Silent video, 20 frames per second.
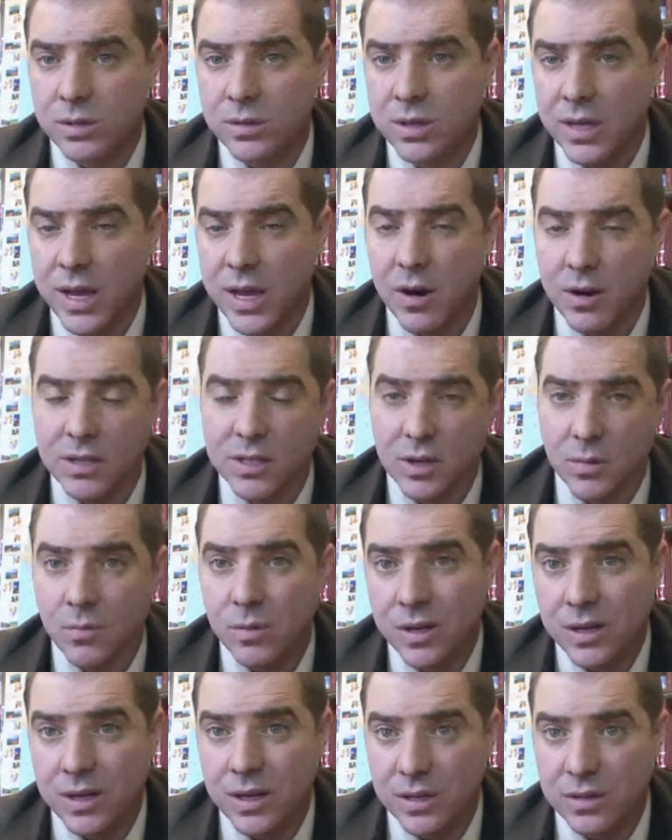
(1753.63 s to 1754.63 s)
the areas that
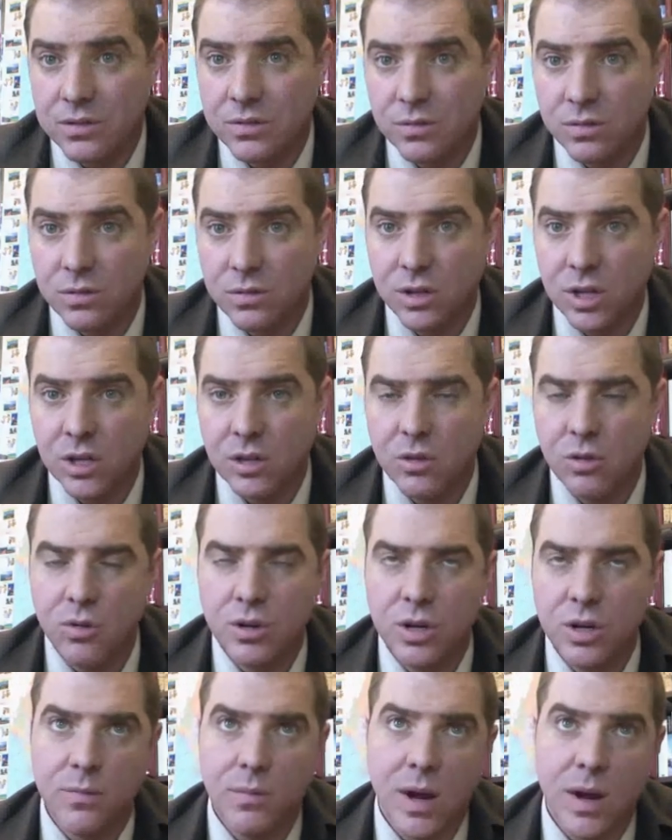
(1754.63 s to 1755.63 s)
is
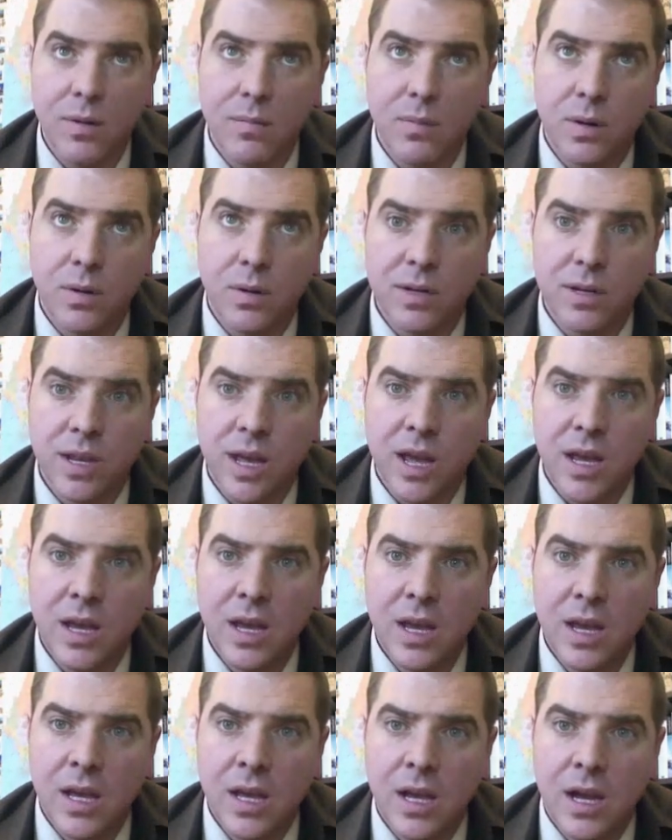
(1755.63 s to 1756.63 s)
included in modern Burma today.
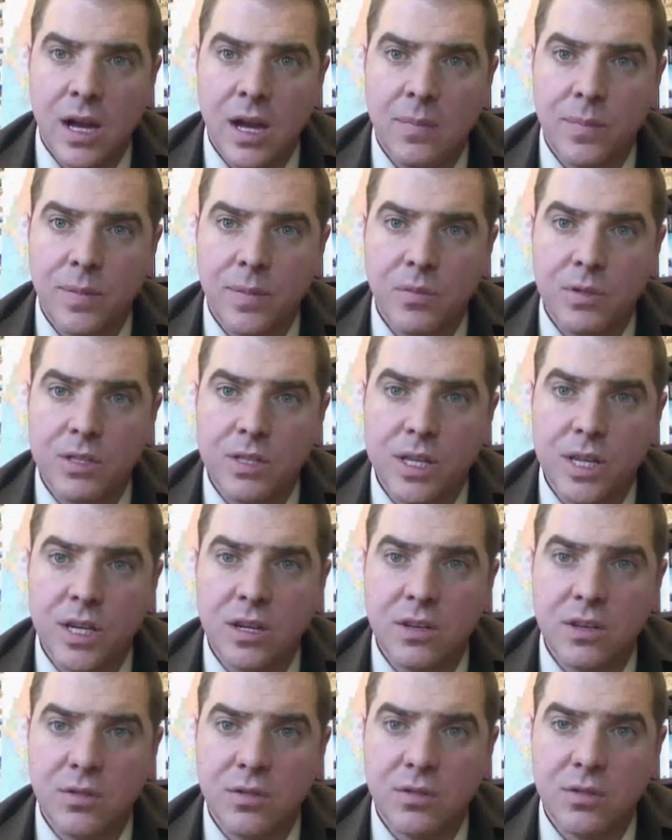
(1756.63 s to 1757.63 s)
It was seen
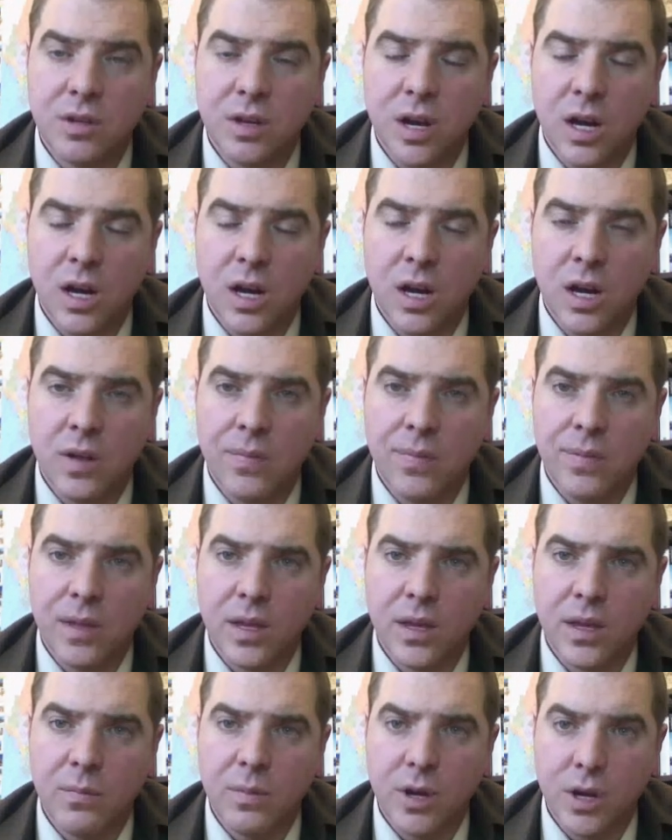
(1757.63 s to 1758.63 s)
as
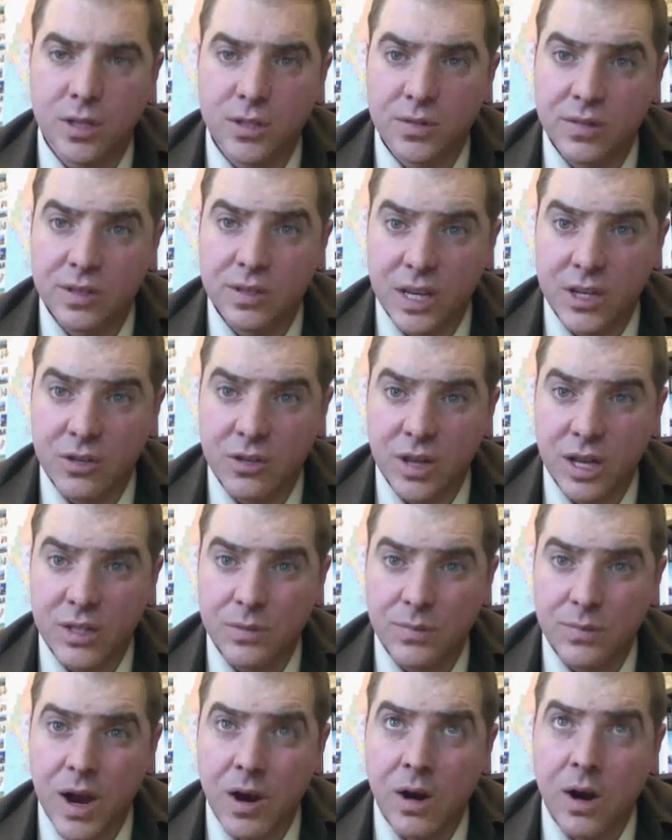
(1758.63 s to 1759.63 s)
because of the
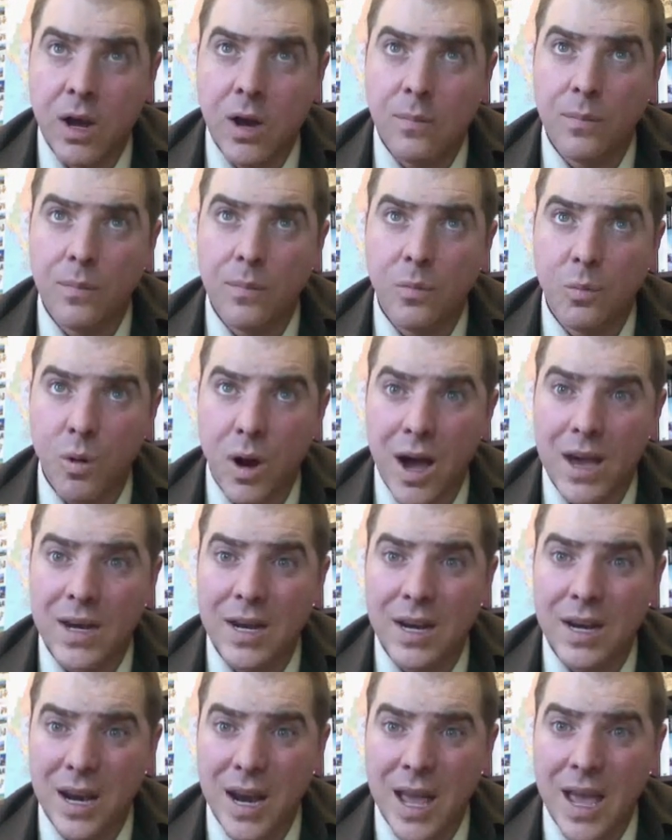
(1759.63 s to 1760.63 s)
centralized power. But why
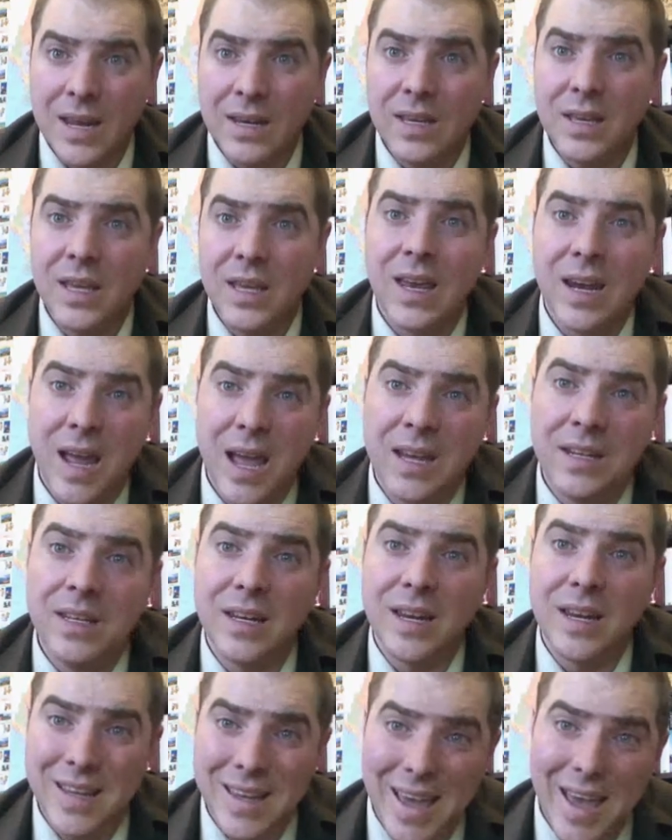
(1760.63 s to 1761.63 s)
did it end? It
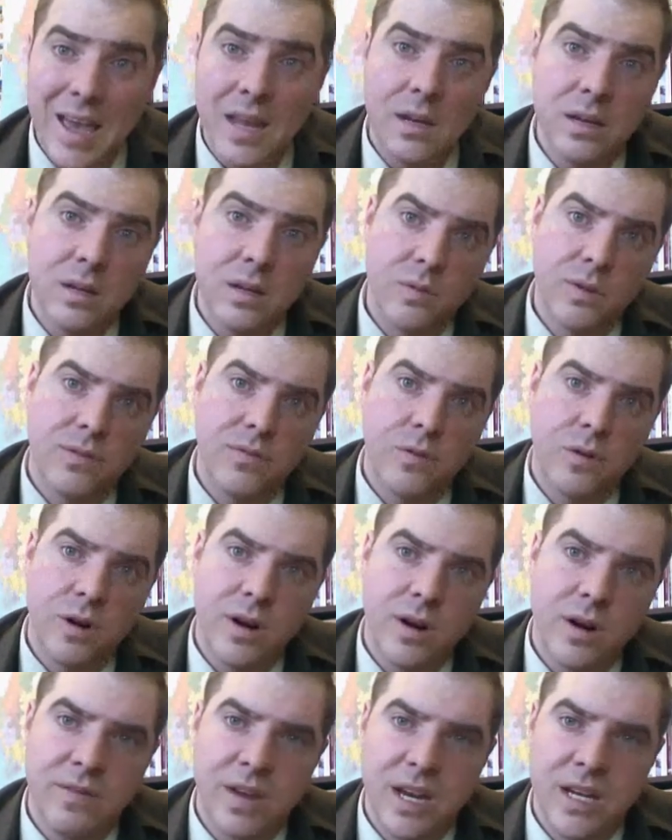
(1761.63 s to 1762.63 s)
ended again with
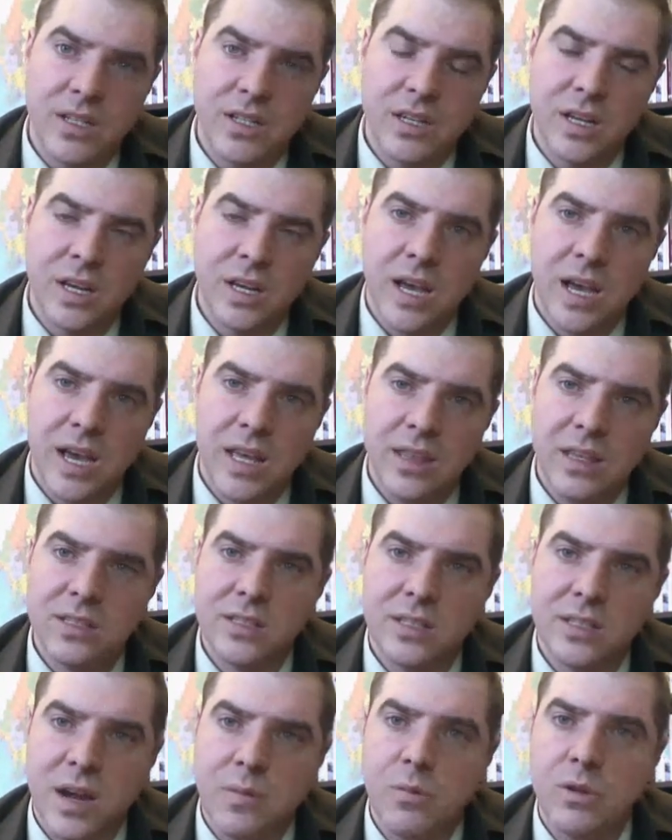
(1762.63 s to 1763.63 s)
foreign invasion, and
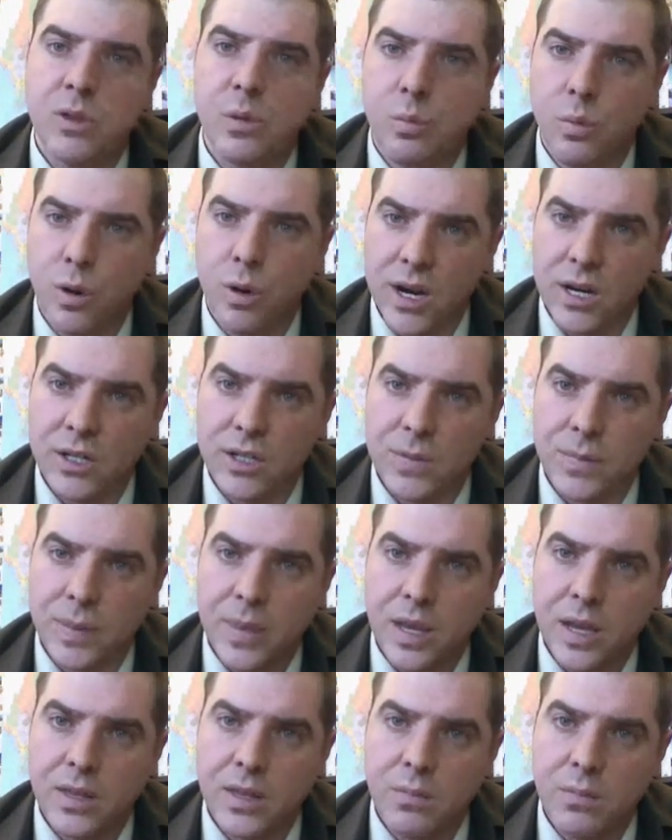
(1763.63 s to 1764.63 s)
this time with the British,
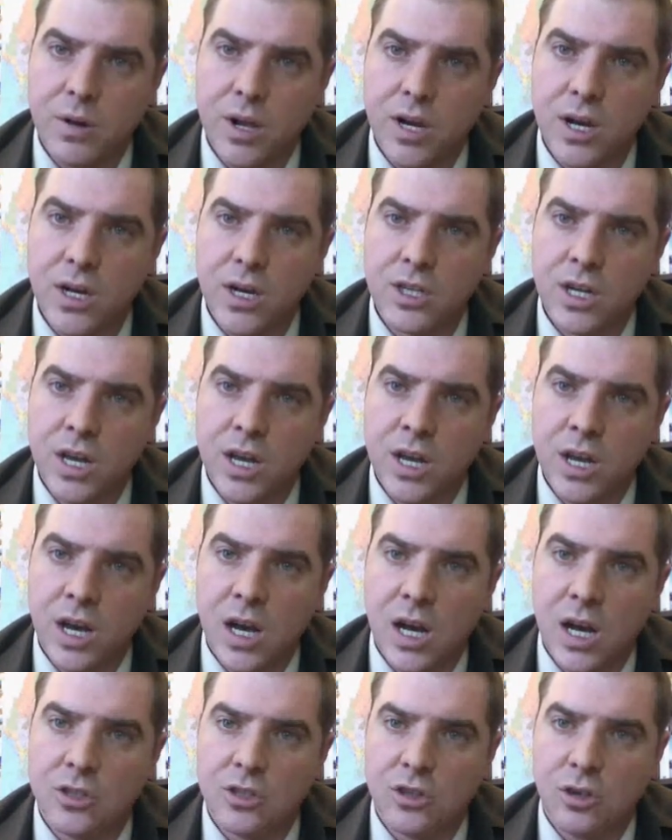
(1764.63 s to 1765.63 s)
and the British
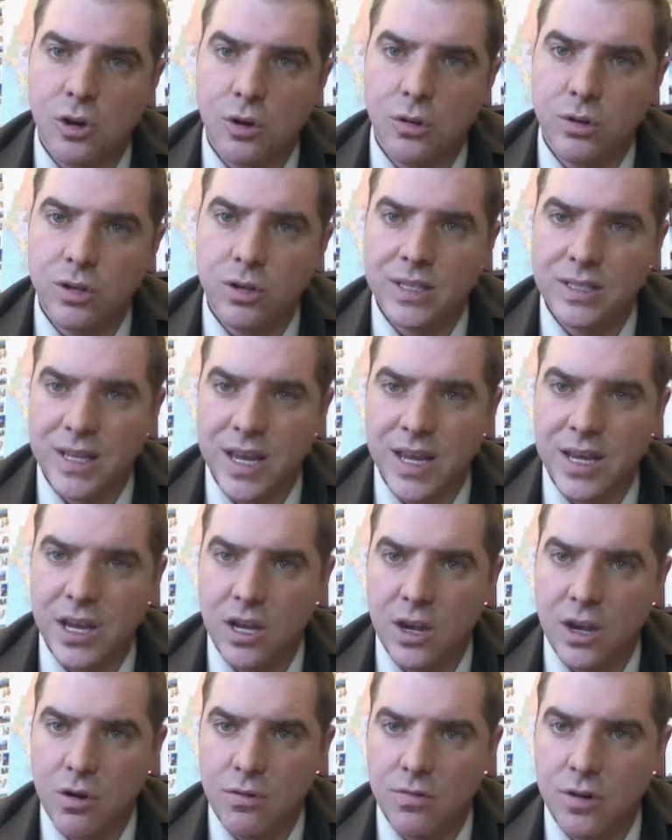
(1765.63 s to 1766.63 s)
slowly
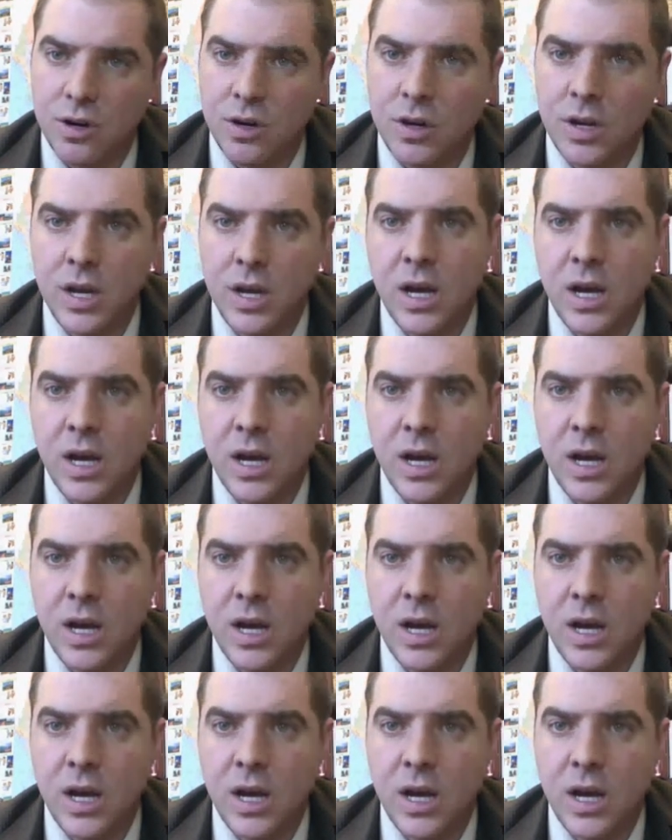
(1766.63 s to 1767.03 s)
taking over